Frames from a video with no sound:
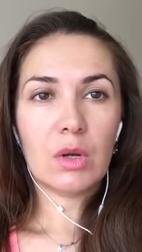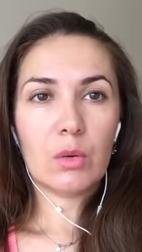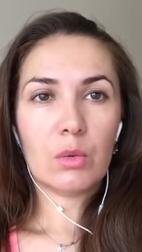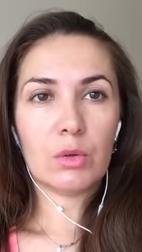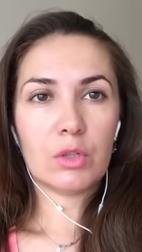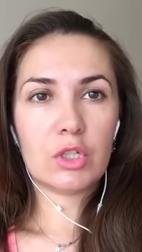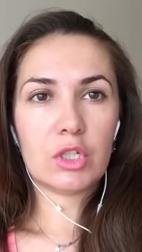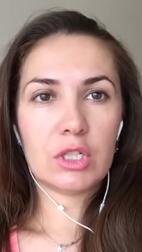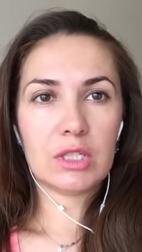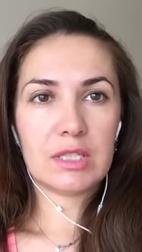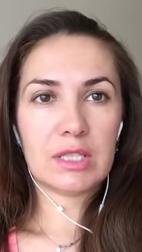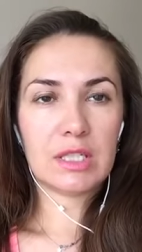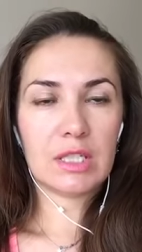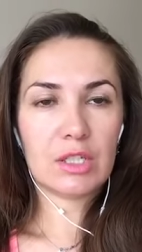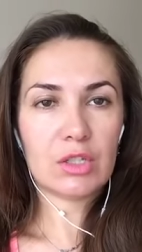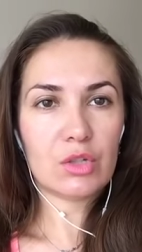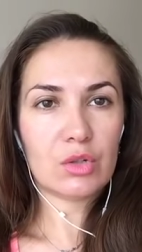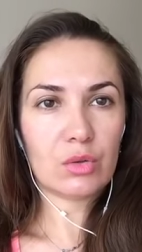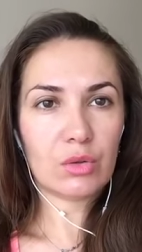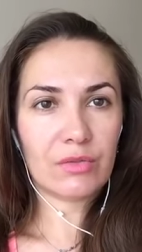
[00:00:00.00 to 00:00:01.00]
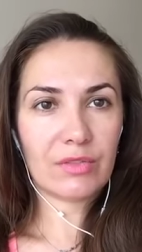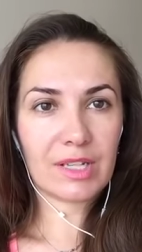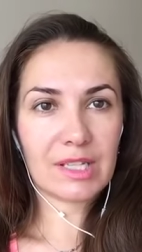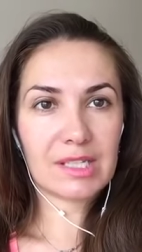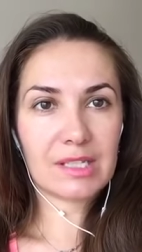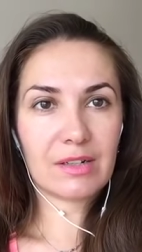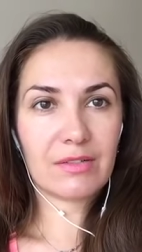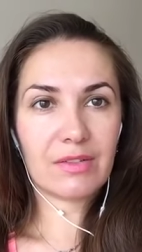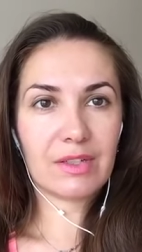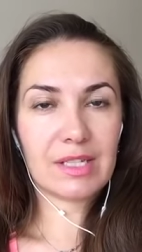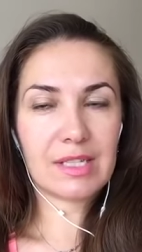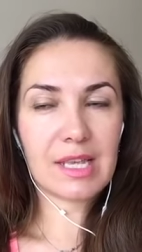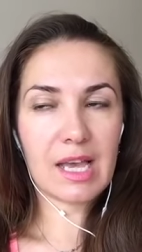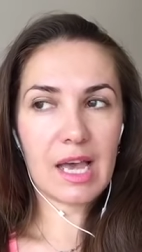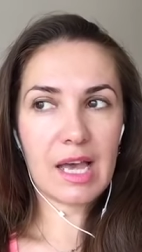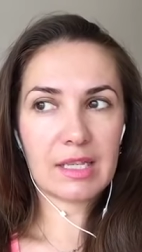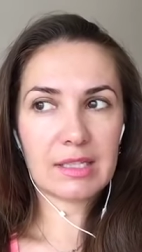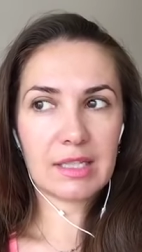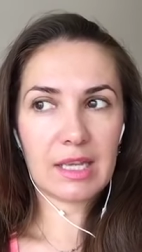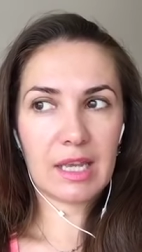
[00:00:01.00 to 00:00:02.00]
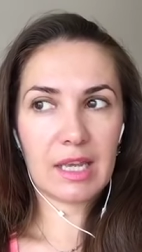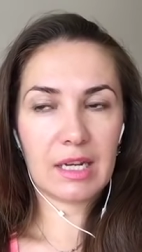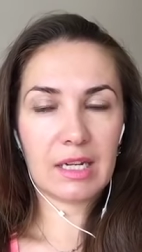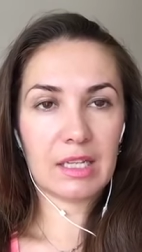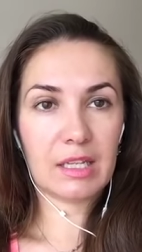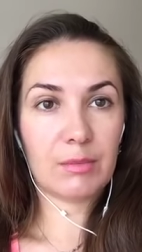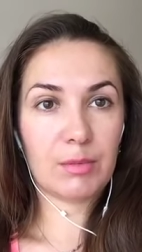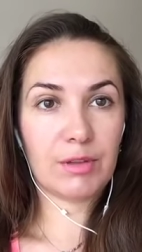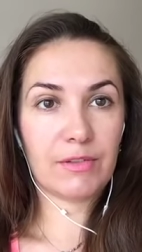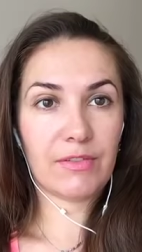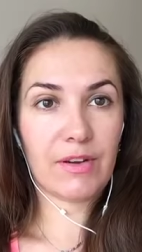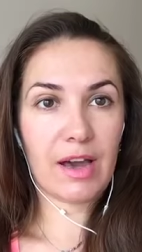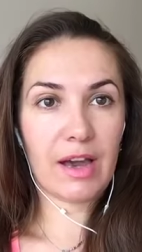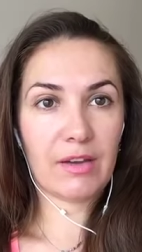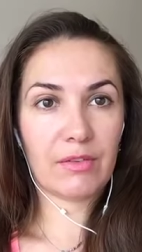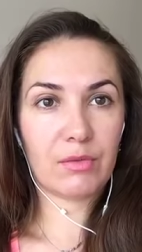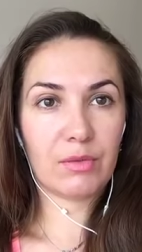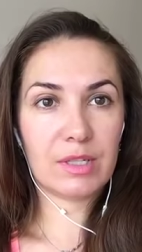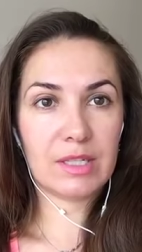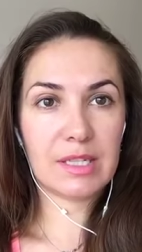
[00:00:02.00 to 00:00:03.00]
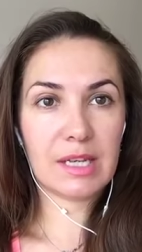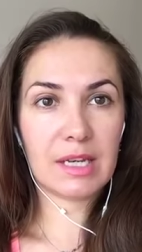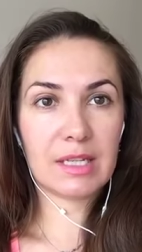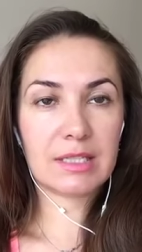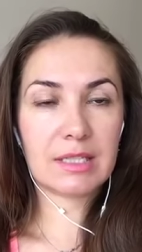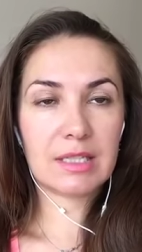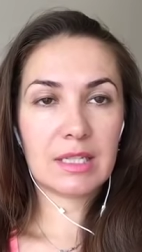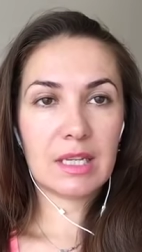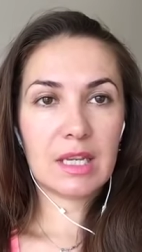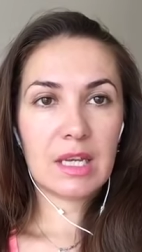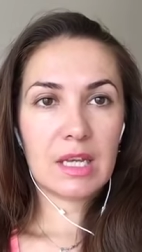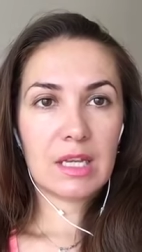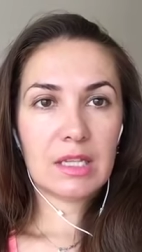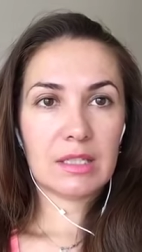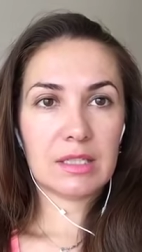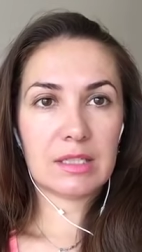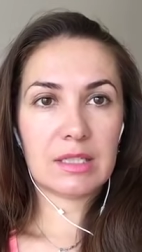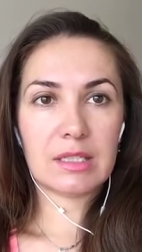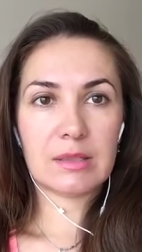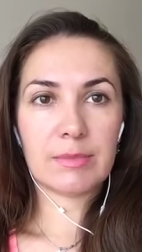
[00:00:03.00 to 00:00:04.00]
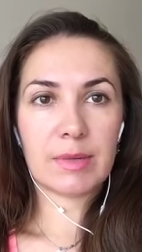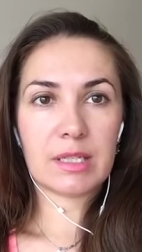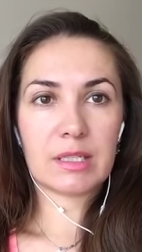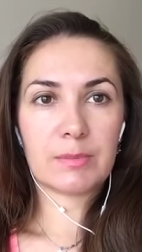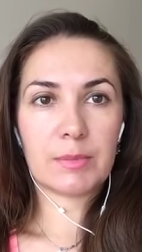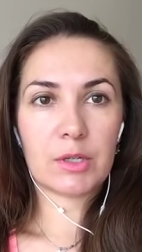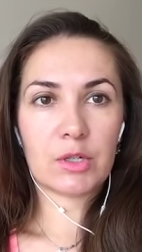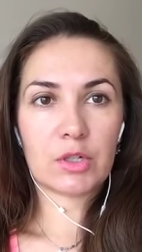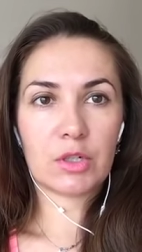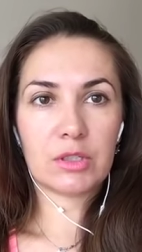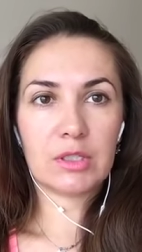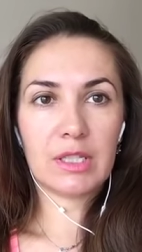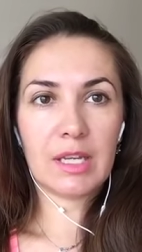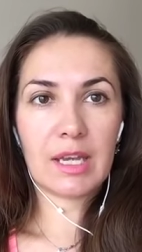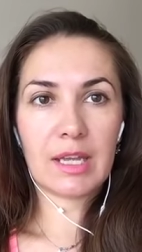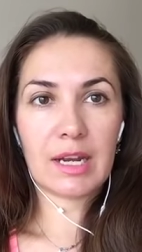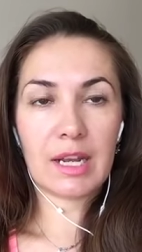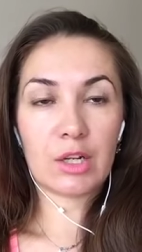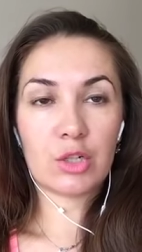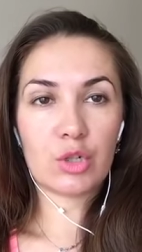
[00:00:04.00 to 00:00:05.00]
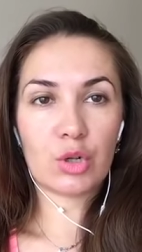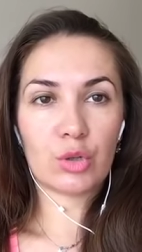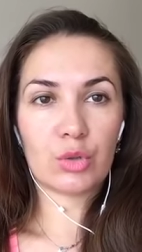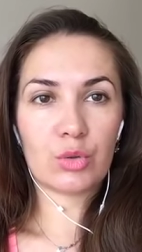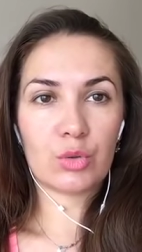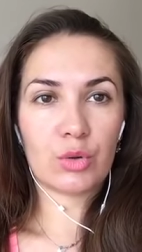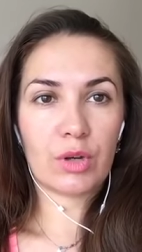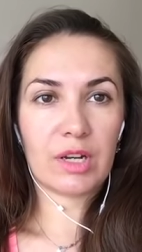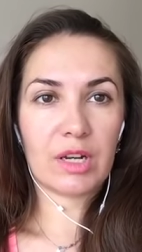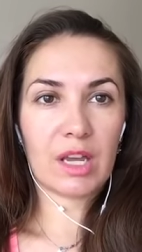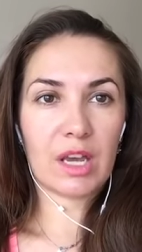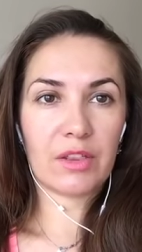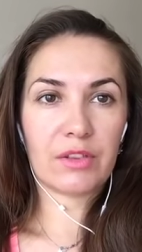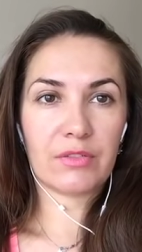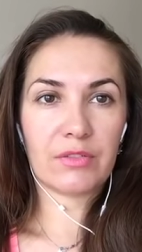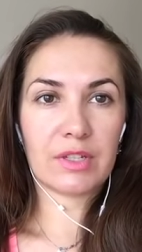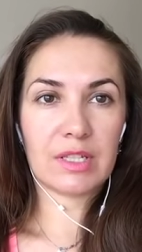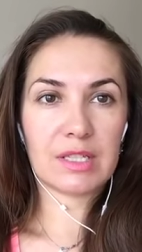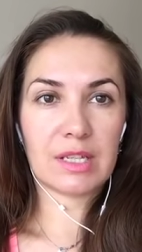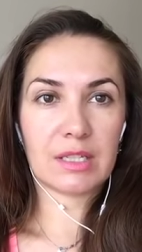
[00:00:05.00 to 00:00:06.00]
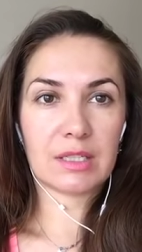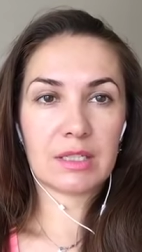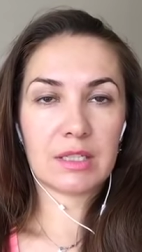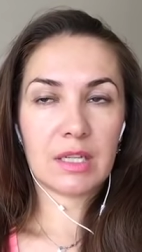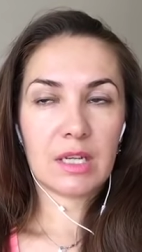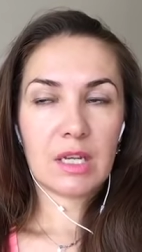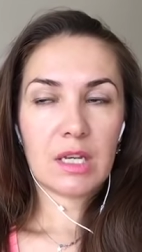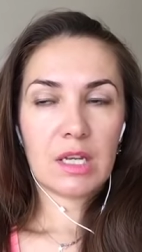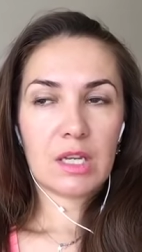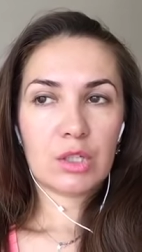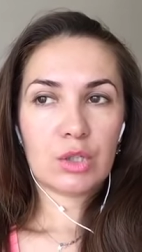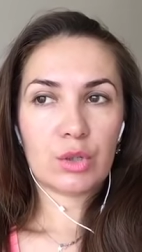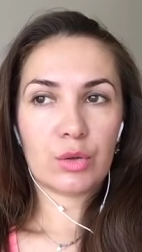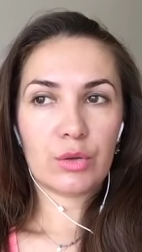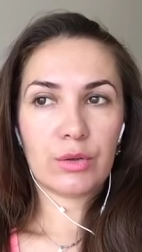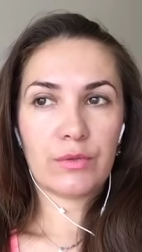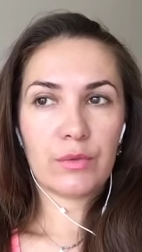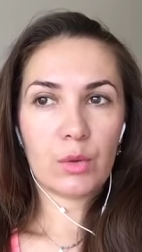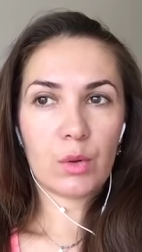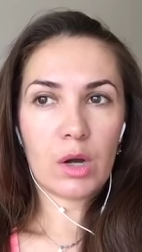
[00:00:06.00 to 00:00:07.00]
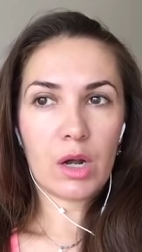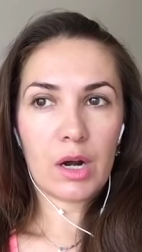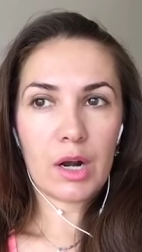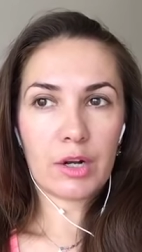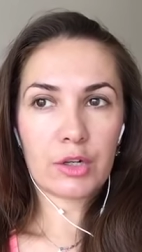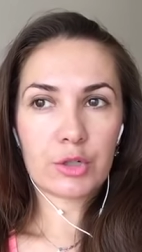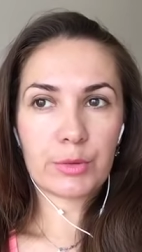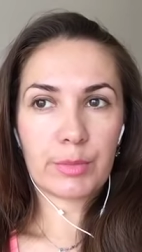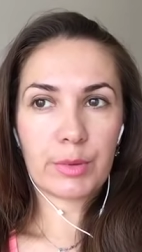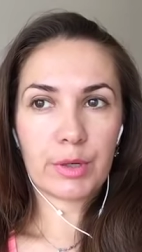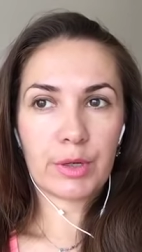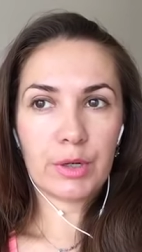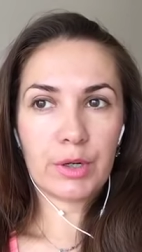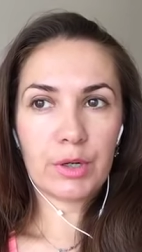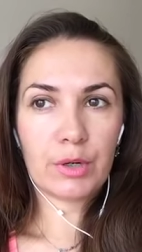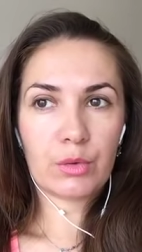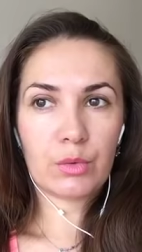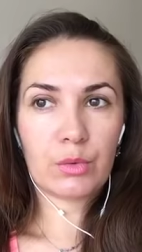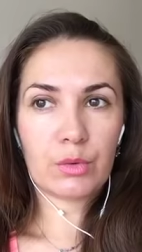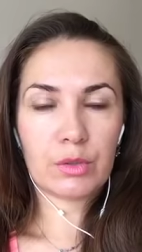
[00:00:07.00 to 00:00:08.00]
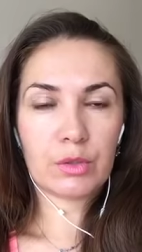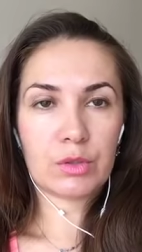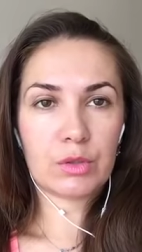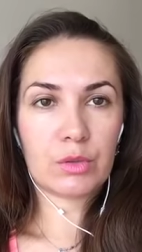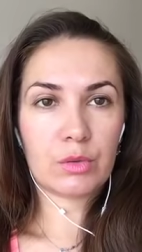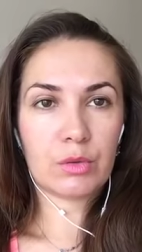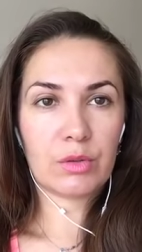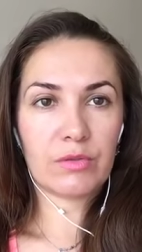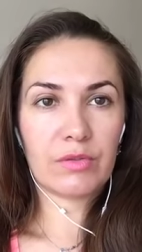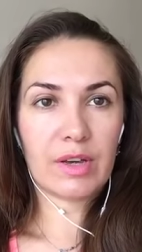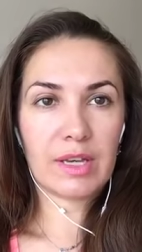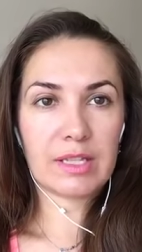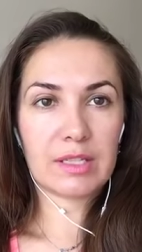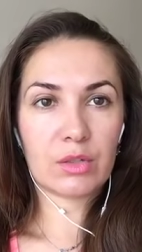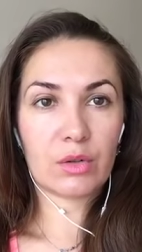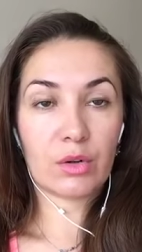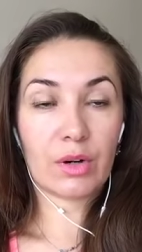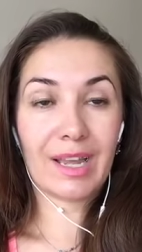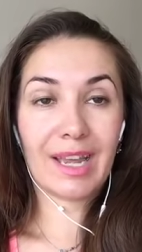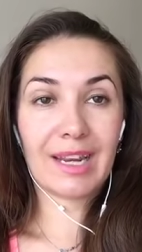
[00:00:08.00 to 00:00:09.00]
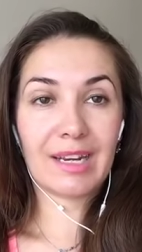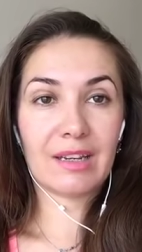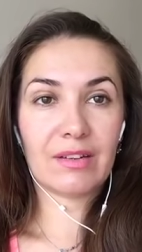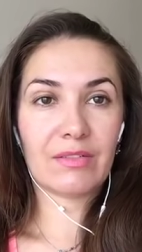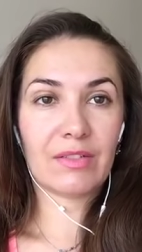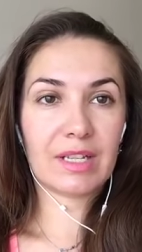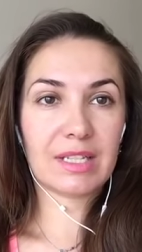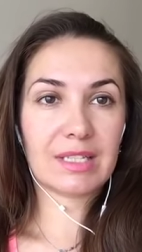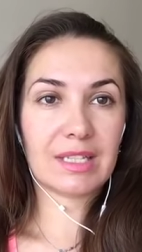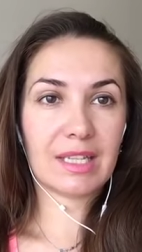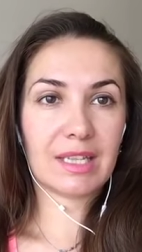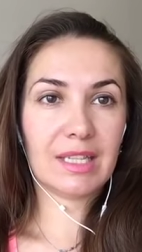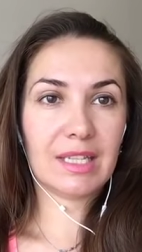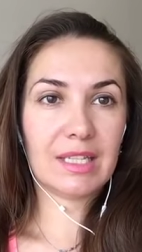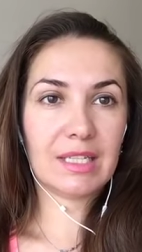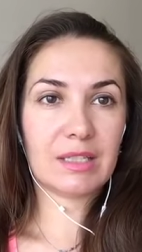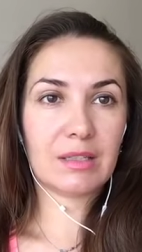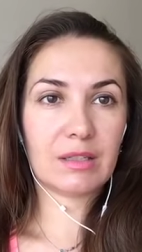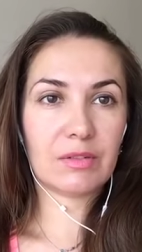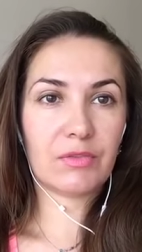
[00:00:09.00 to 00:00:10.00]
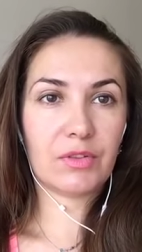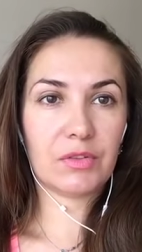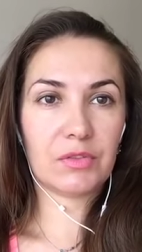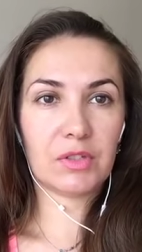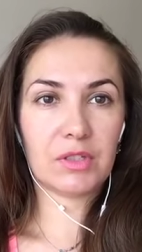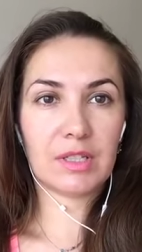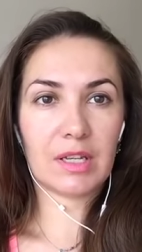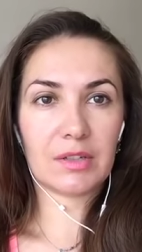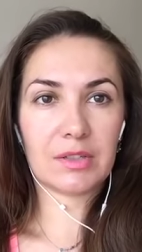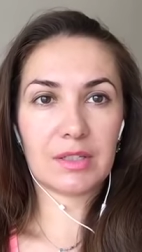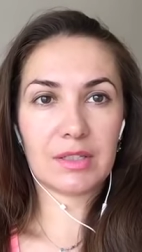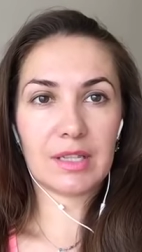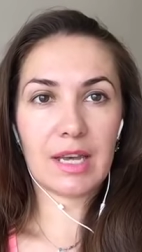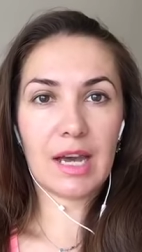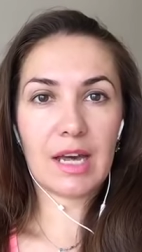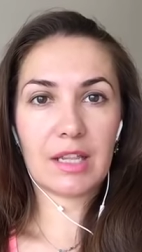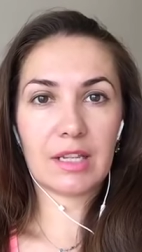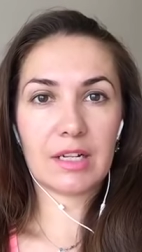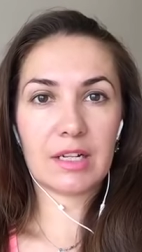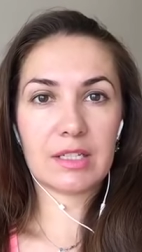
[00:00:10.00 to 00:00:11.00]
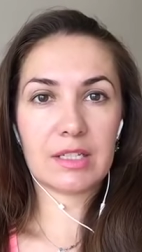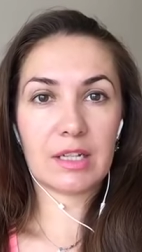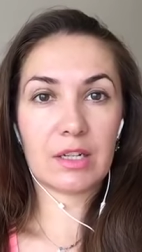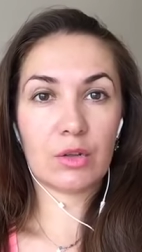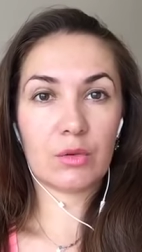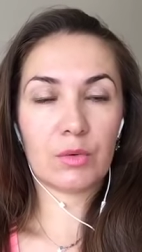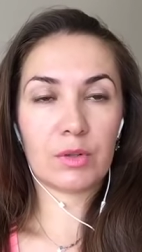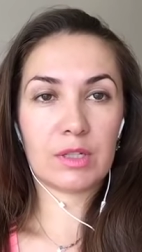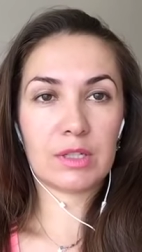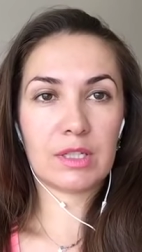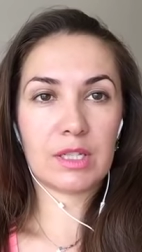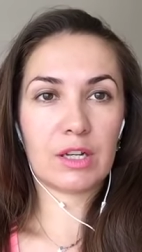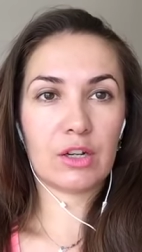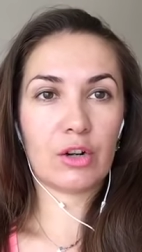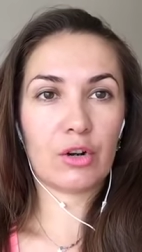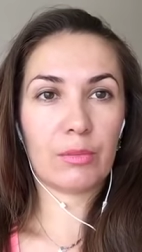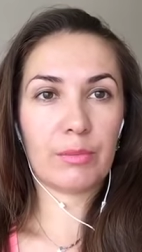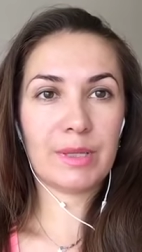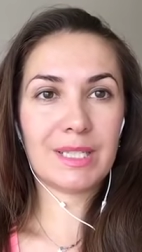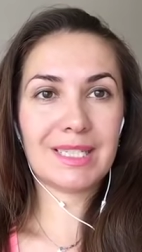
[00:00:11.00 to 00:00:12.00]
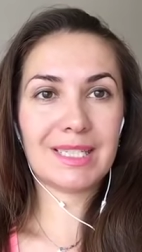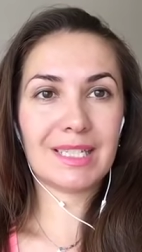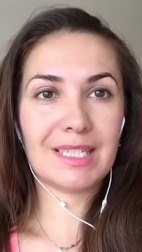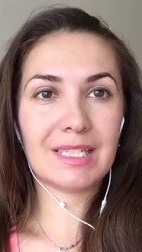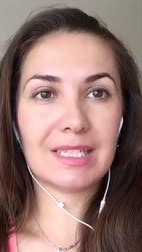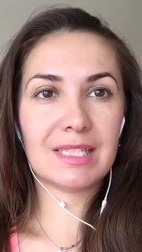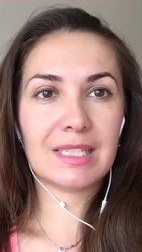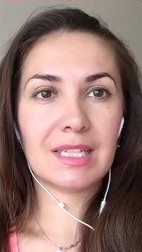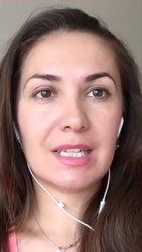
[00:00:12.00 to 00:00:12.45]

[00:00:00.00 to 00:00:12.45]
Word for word: which is E2 investor visas and EB5 visas. This is my specialty, and I don't do any other visas. So if you are an entrepreneur who wants to invest or can invest at least $50,000 and you want to start your own business,